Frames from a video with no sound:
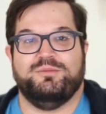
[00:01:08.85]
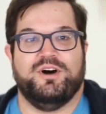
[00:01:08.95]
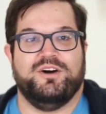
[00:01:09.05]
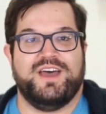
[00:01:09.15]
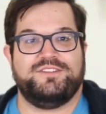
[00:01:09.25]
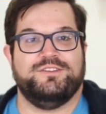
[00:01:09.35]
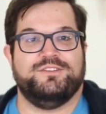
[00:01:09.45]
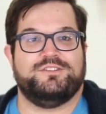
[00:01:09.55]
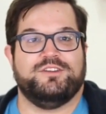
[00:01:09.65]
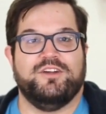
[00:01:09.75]
While that's
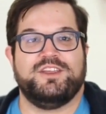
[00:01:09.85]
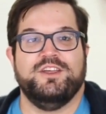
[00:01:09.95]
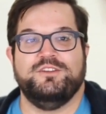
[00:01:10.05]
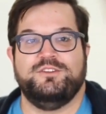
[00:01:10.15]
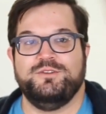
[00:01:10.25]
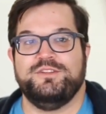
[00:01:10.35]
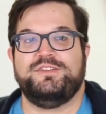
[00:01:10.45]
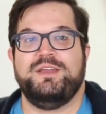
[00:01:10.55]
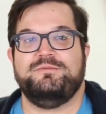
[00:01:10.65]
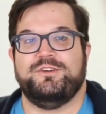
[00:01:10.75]
installing, do the
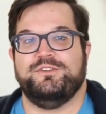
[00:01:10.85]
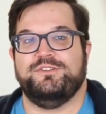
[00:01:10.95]
same for